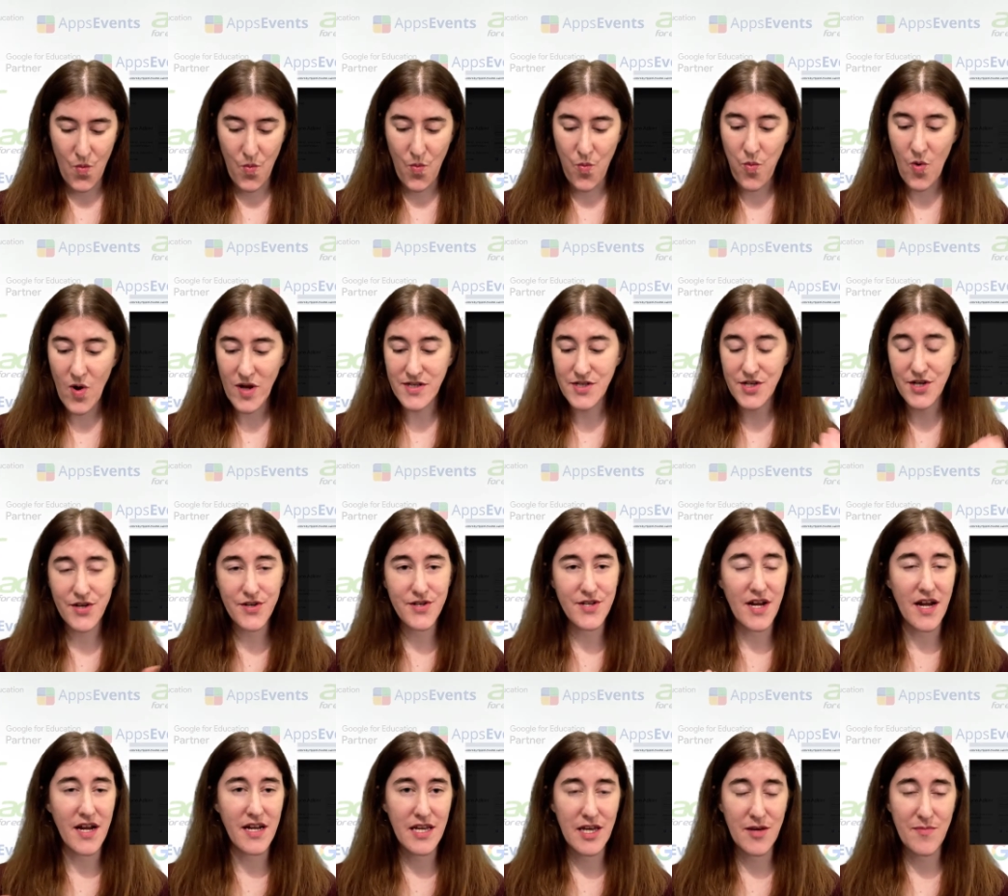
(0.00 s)
once your
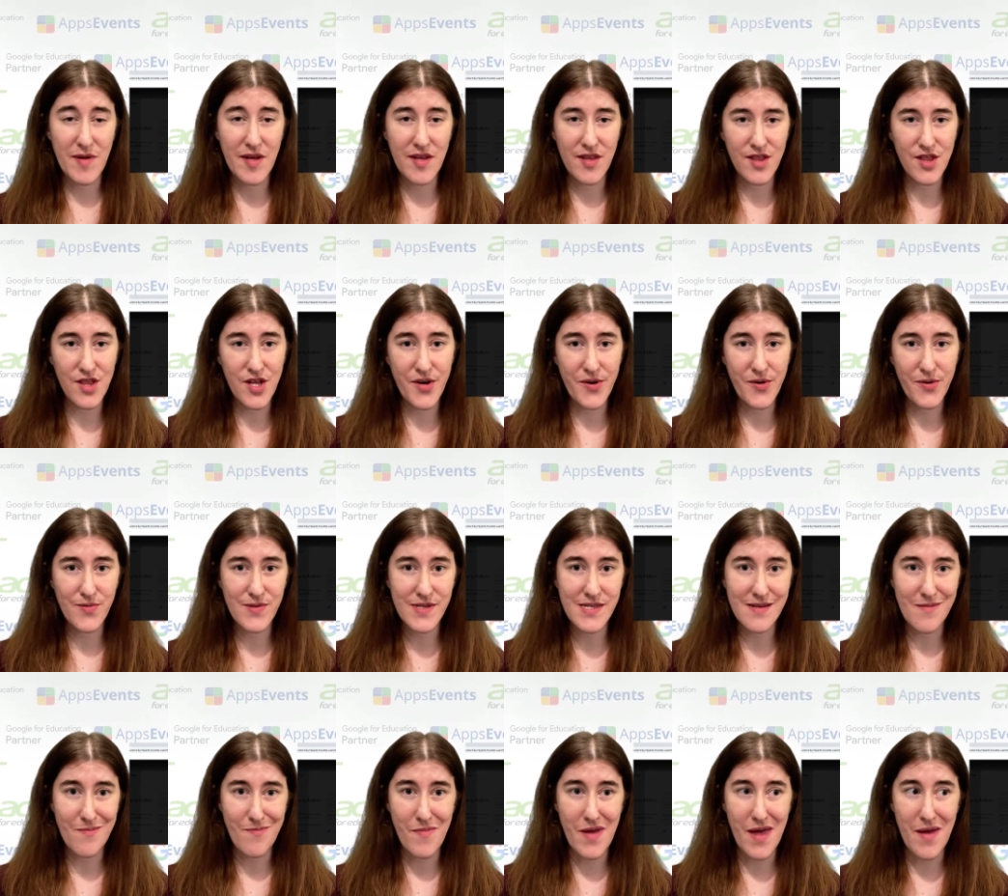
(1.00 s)
document loads,
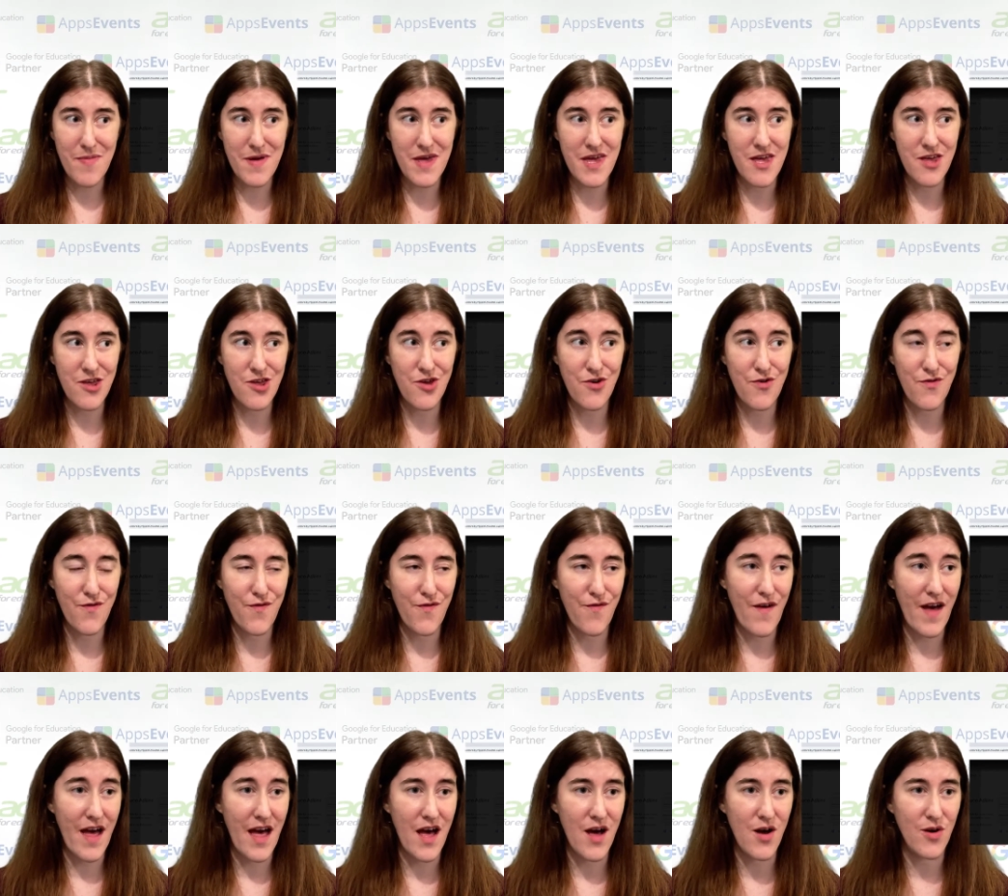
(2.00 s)
maybe you
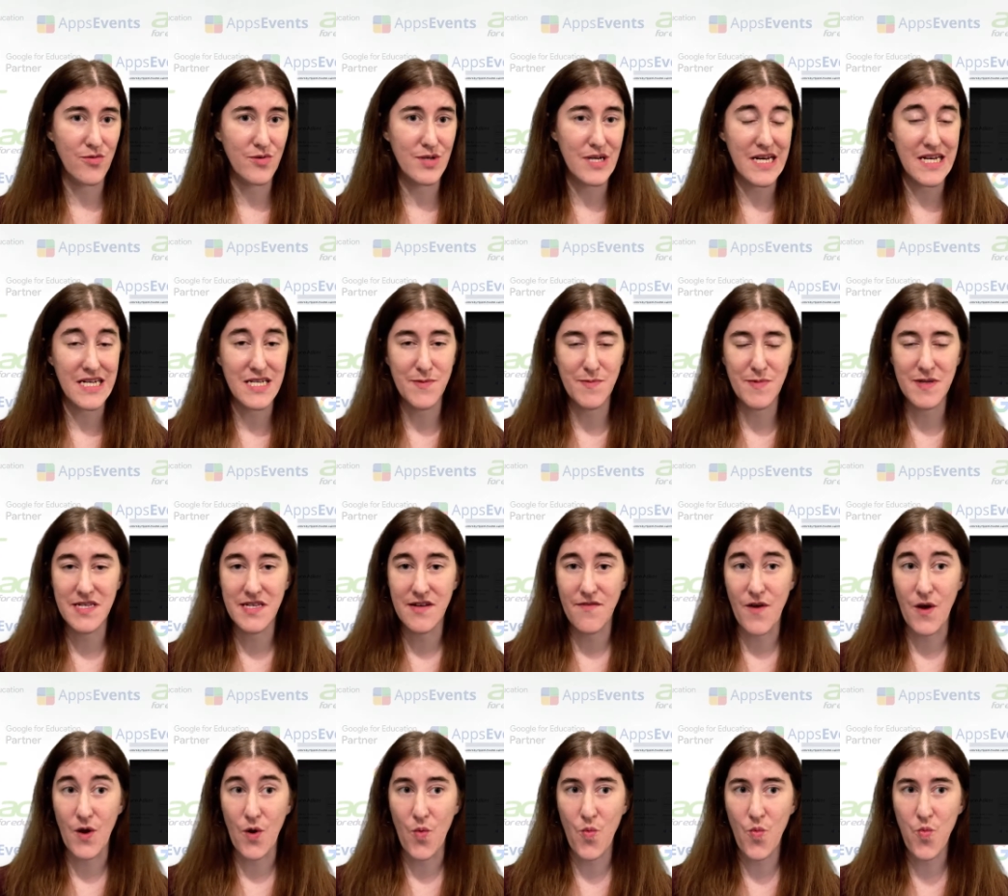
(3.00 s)
found a
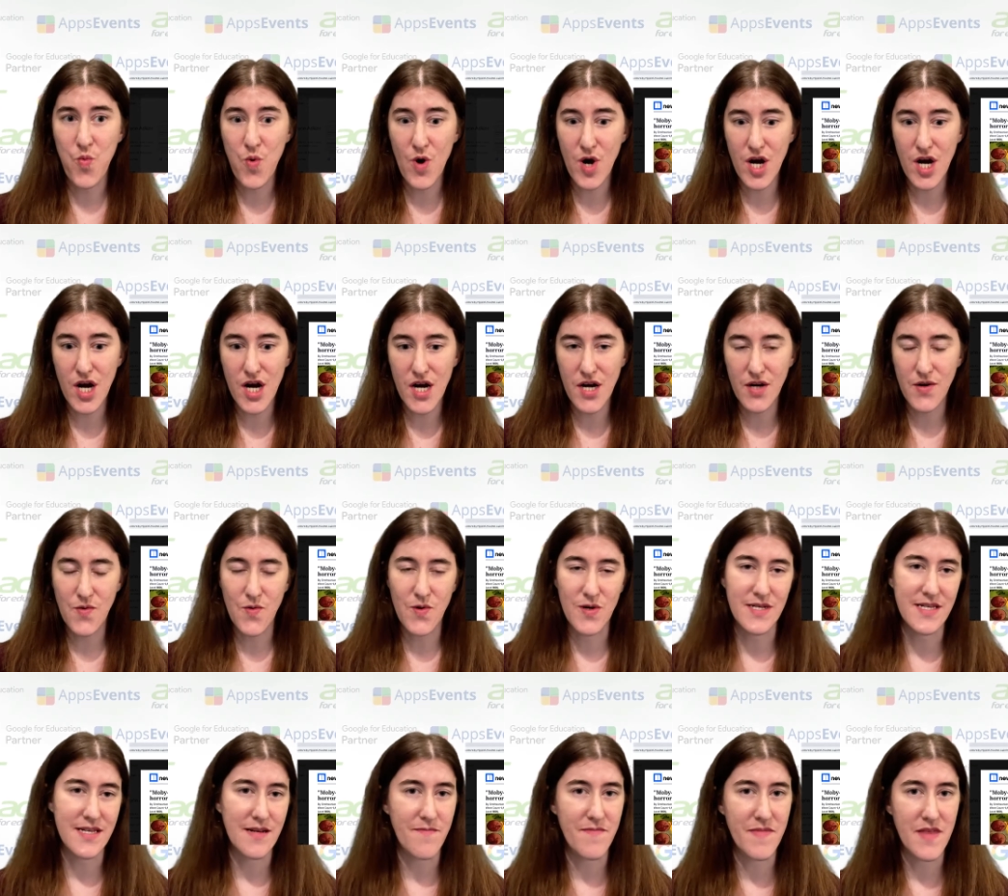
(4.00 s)
specific word or
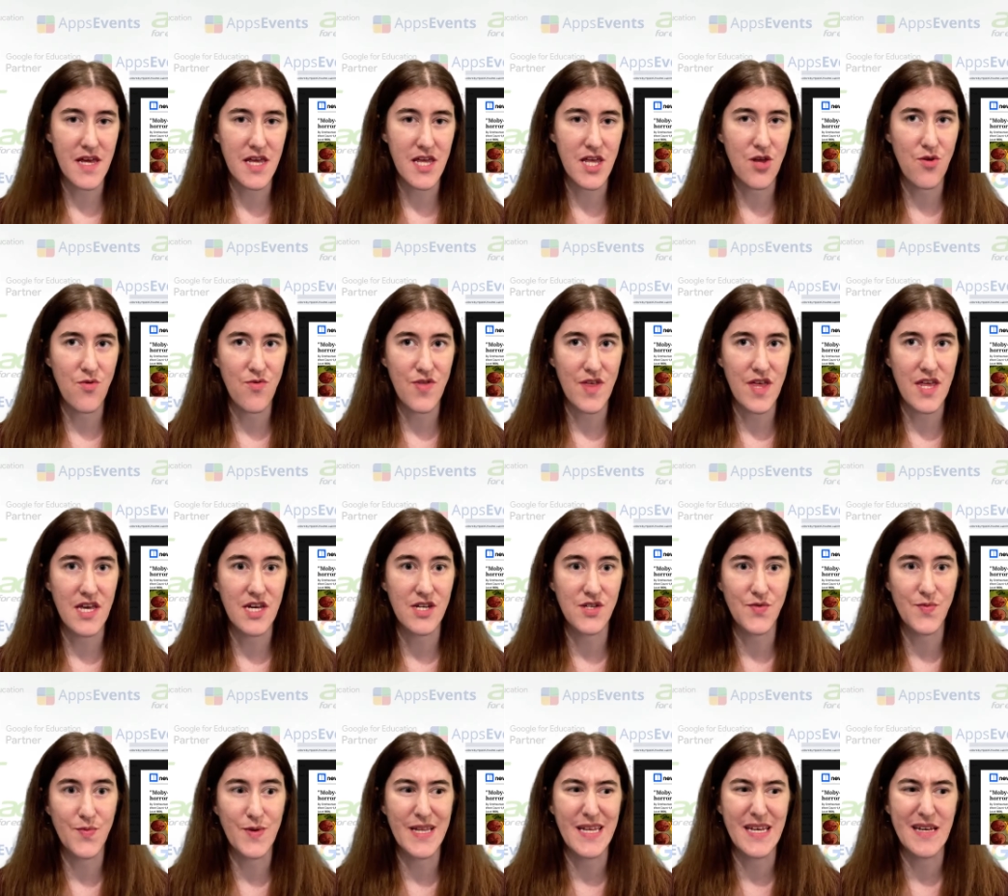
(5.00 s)
something you think is
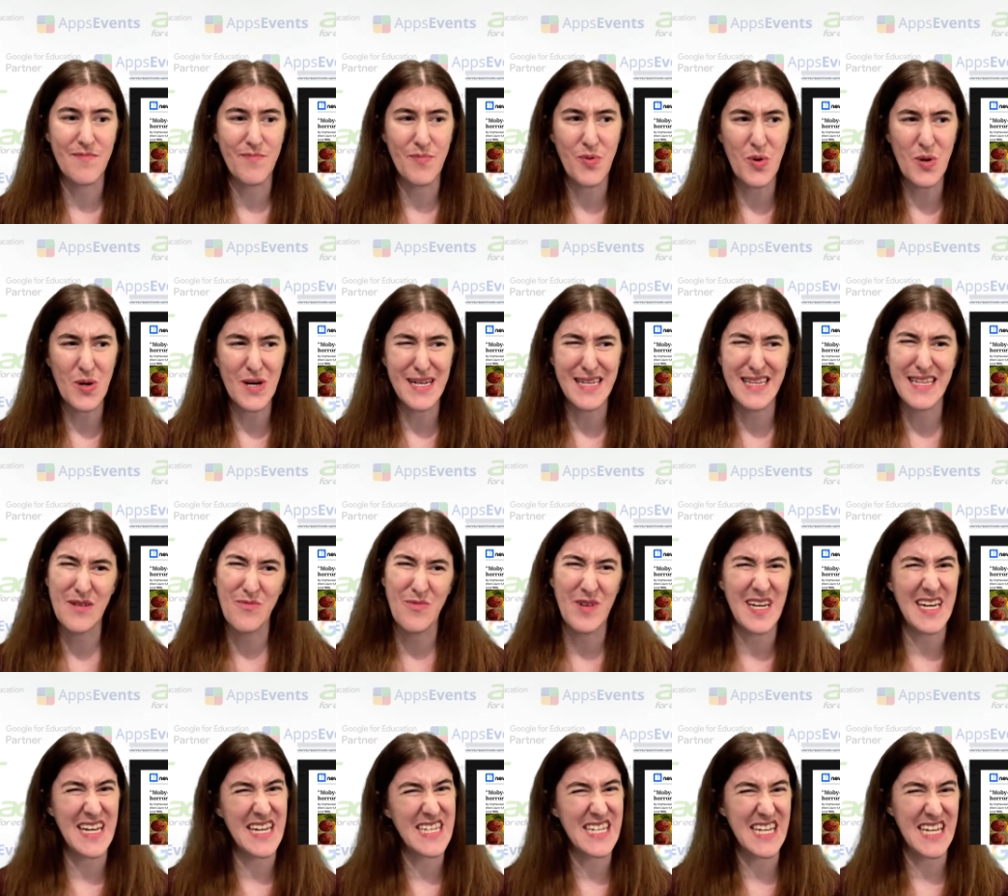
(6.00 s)
really important that we
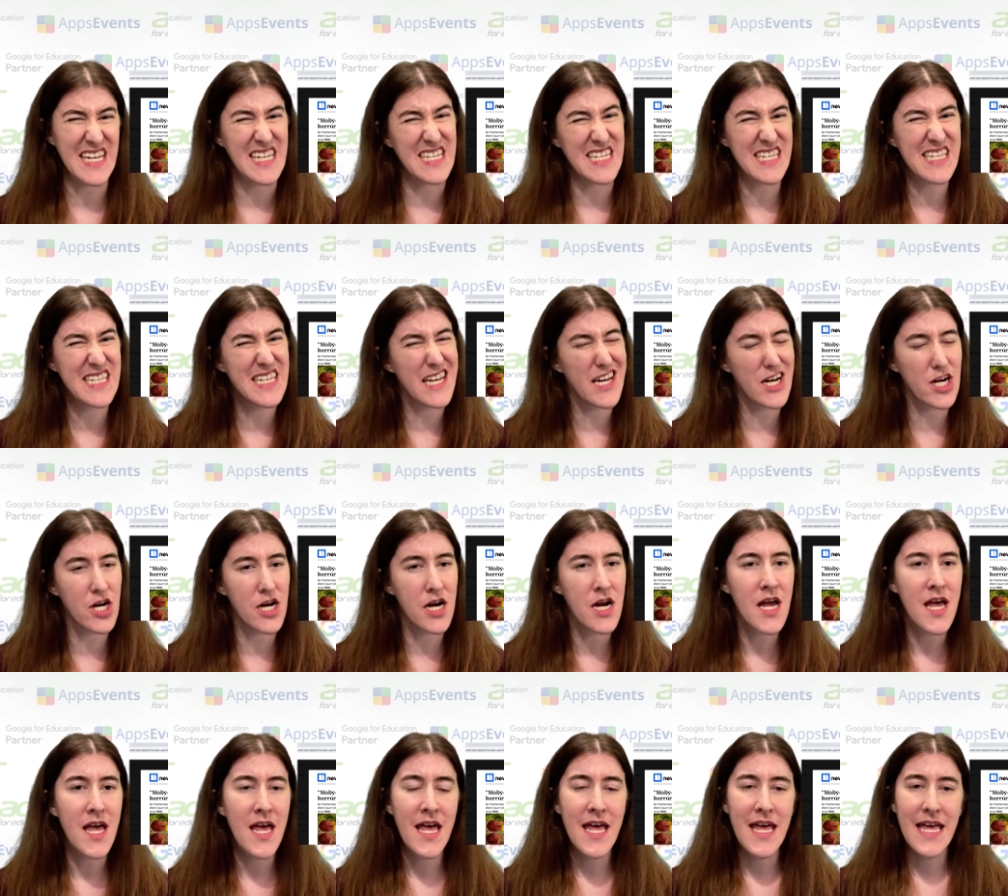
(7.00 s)
need to consider.
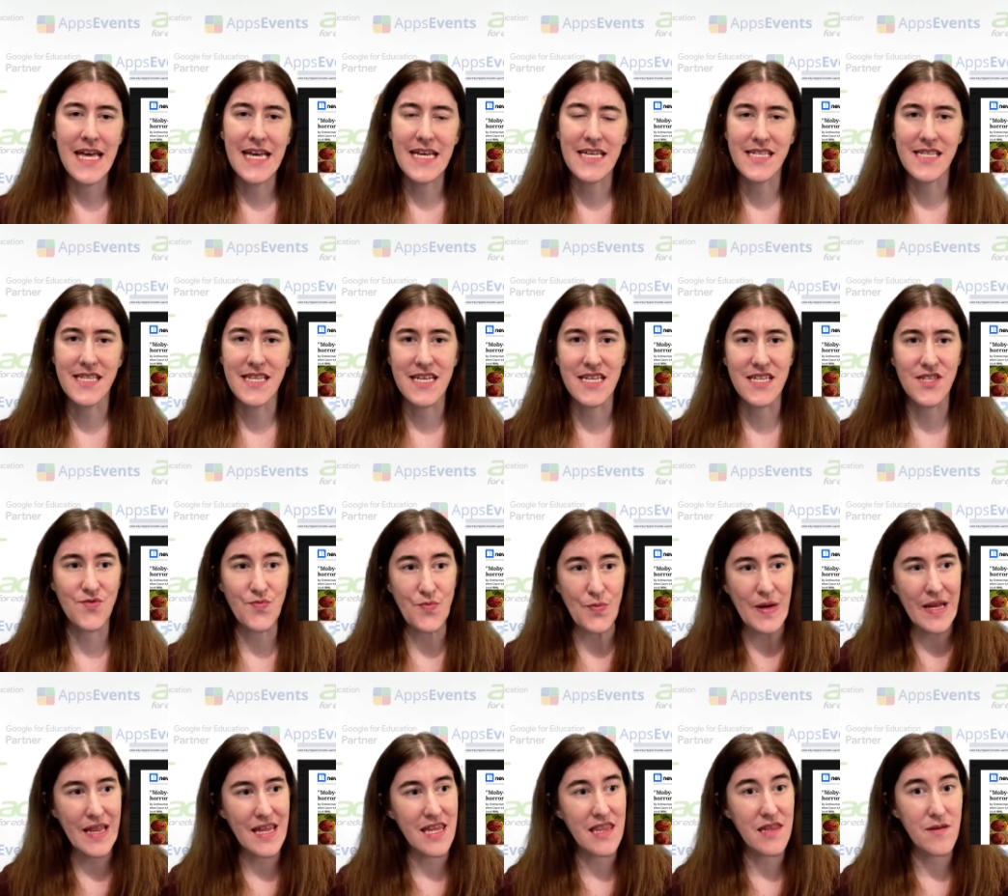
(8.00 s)
Is this
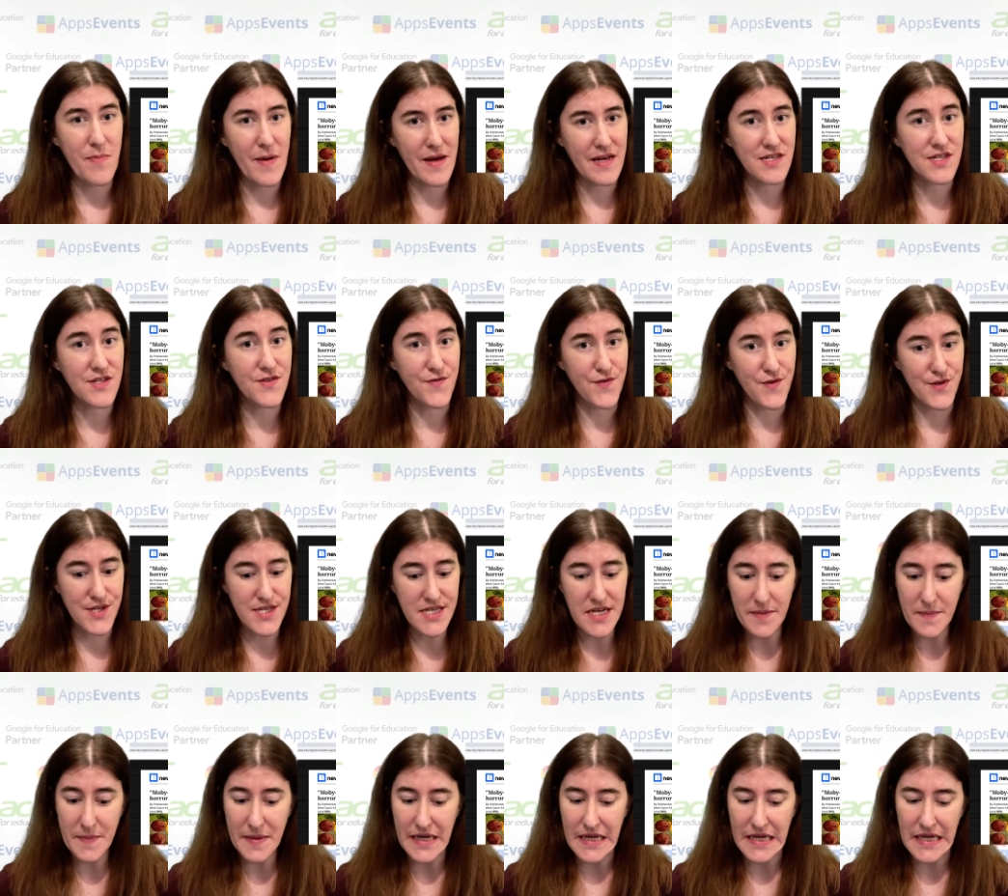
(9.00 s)
really the best for
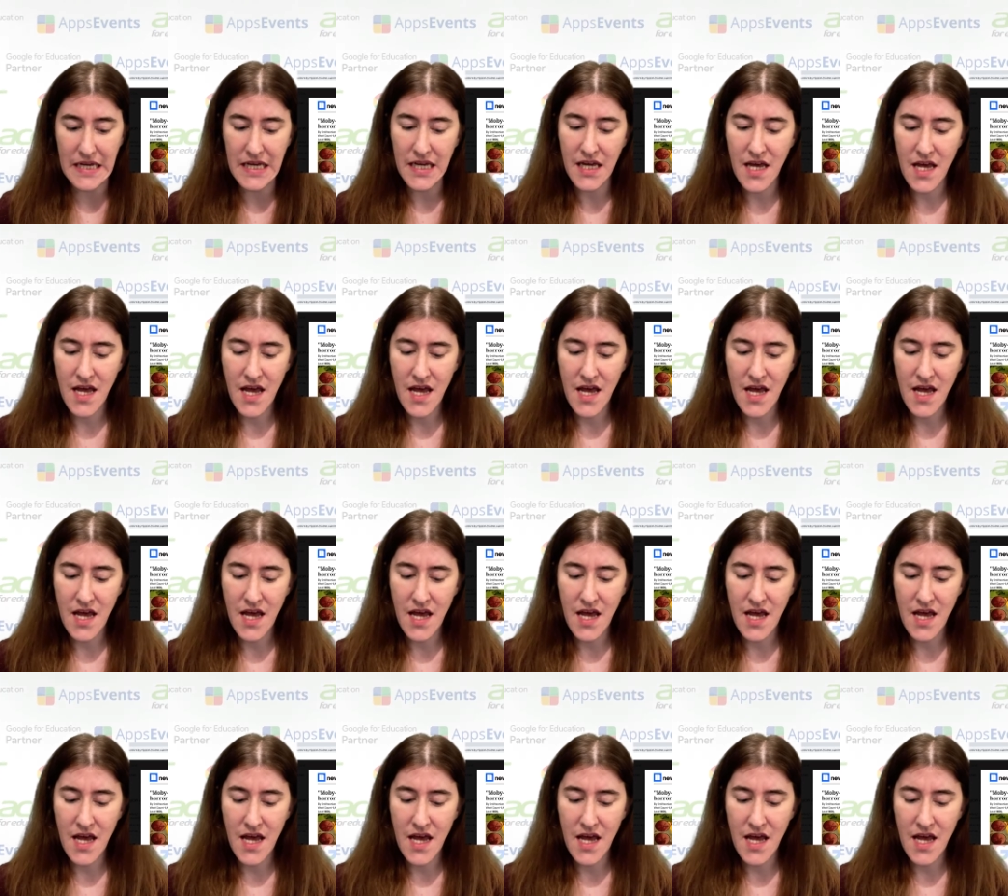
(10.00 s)
somebody?